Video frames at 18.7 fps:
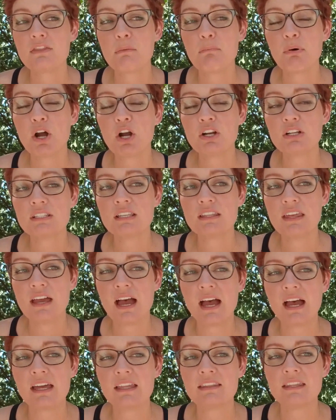part to
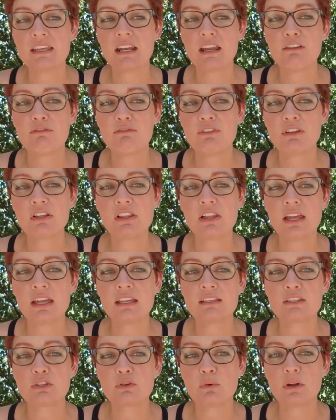that I feel
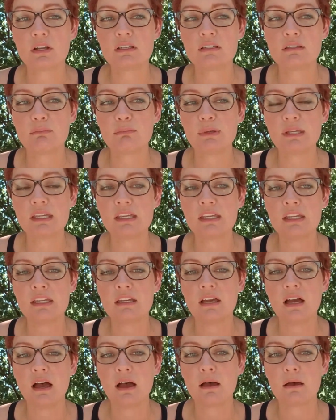like is going to be,